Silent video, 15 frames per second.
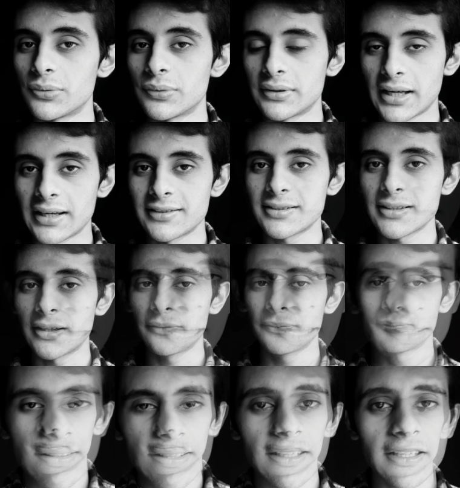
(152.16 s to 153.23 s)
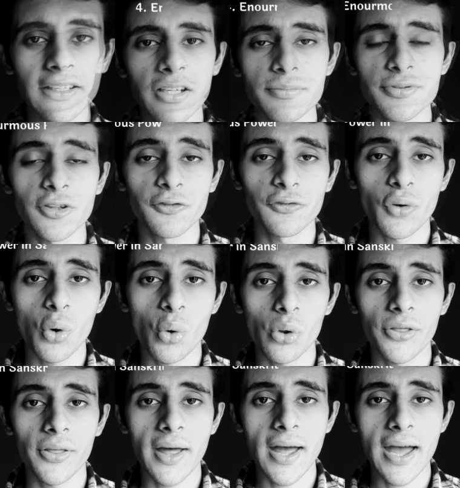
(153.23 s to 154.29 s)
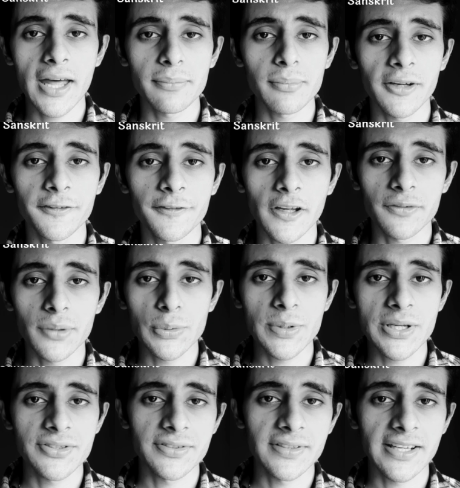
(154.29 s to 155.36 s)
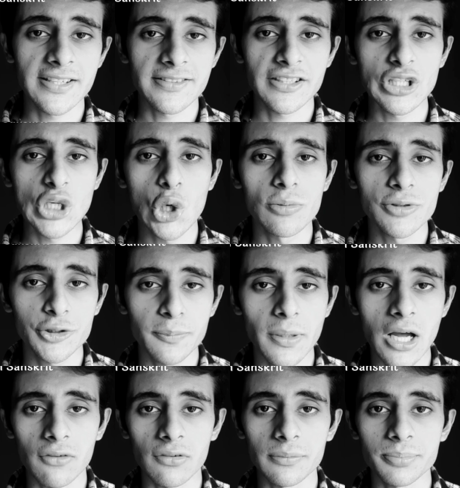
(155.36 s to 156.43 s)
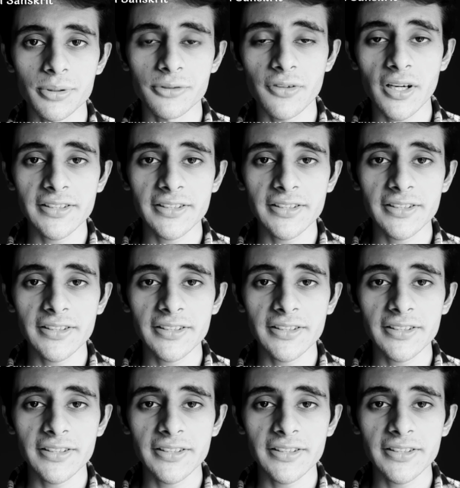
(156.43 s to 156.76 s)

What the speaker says: So that's it. And here comes the fourth and my favorite reason, that is enormous power.